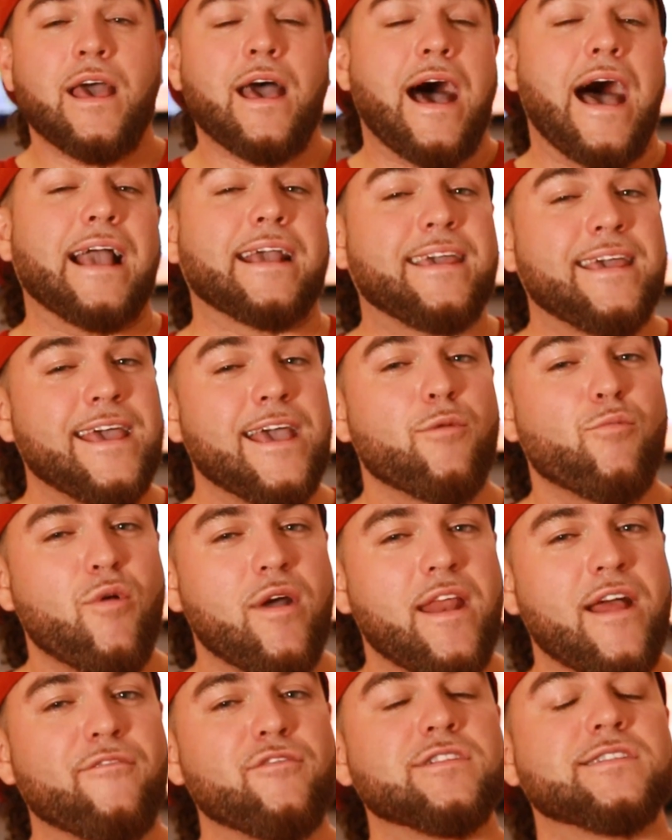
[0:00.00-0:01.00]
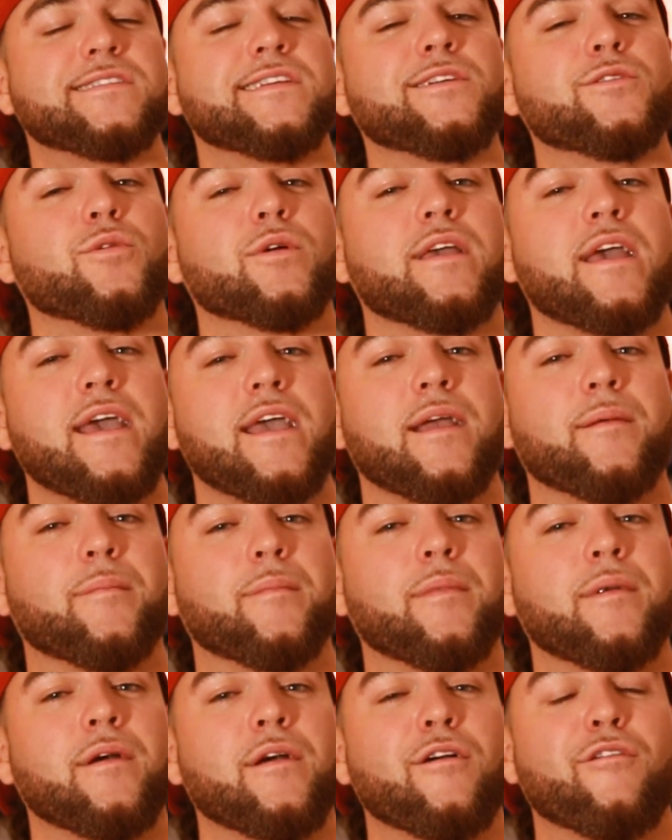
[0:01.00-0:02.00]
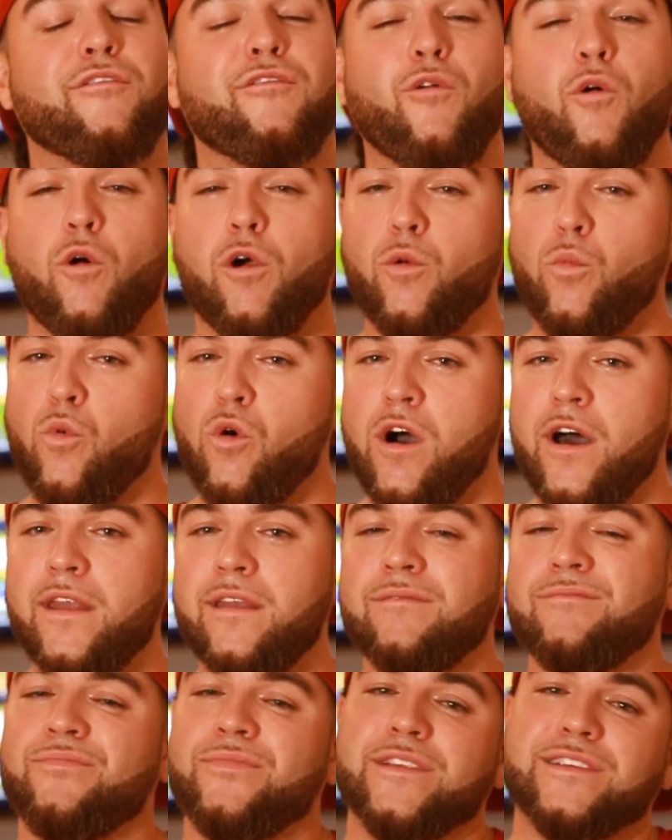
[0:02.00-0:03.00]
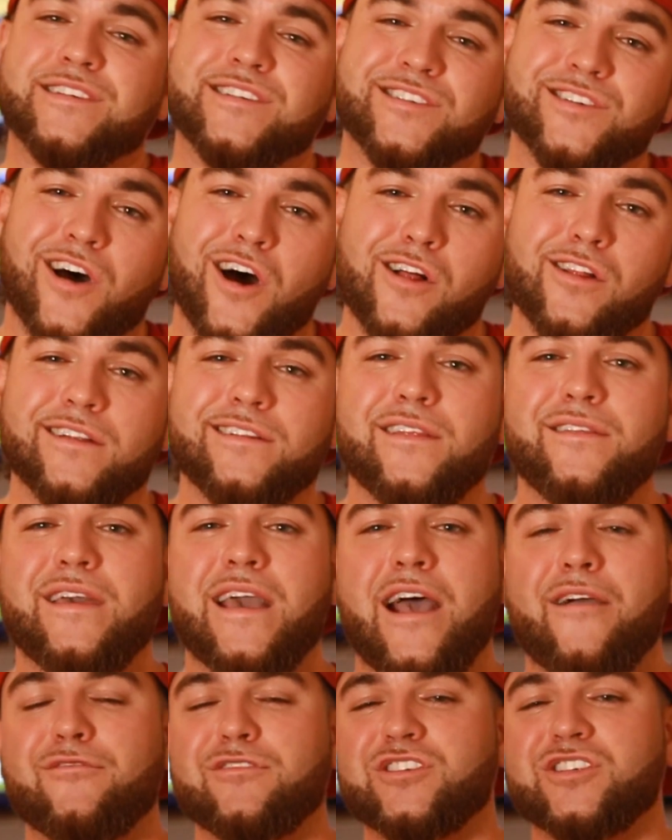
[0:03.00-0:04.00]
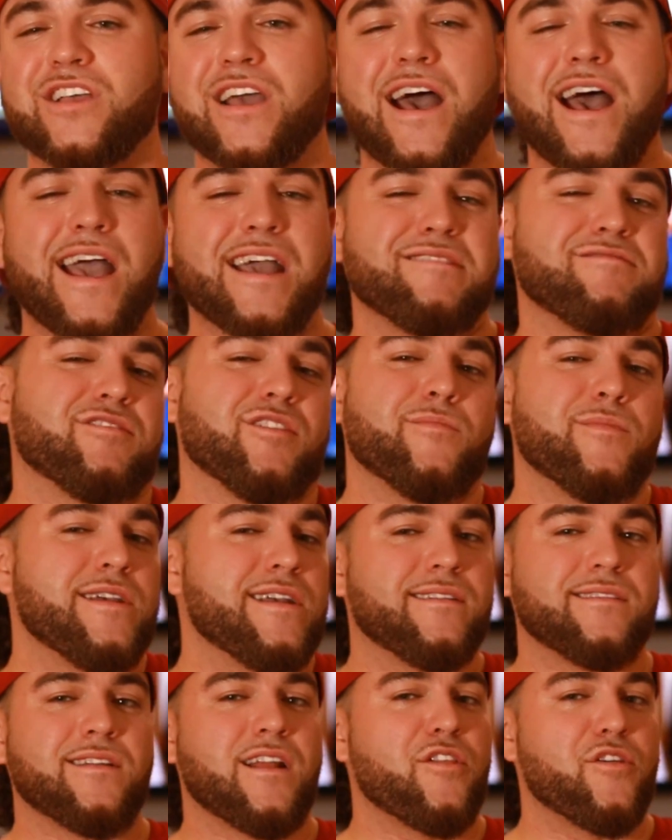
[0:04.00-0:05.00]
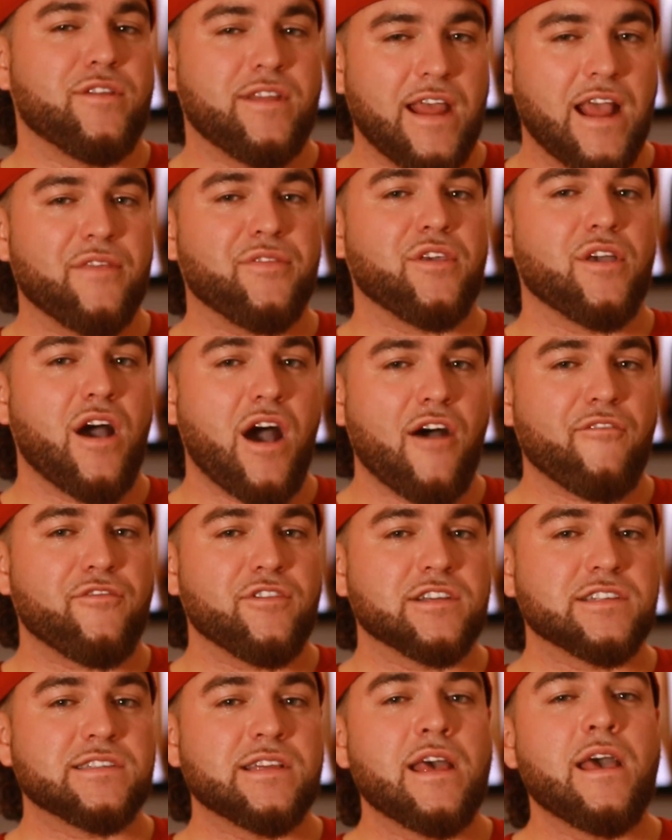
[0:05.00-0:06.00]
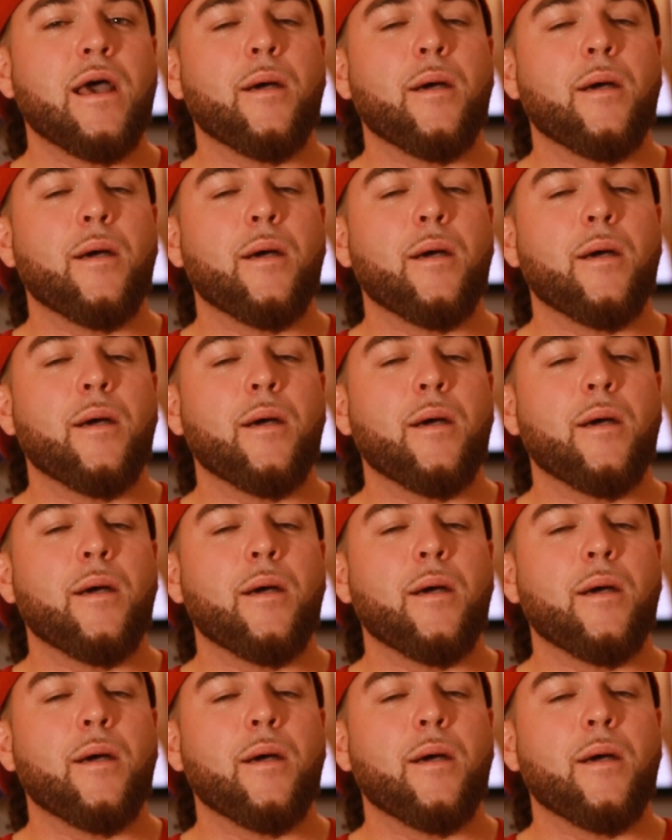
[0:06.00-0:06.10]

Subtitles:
I can't win every single game. 4-1 is solid to the average guy. To me, it's another day at the office.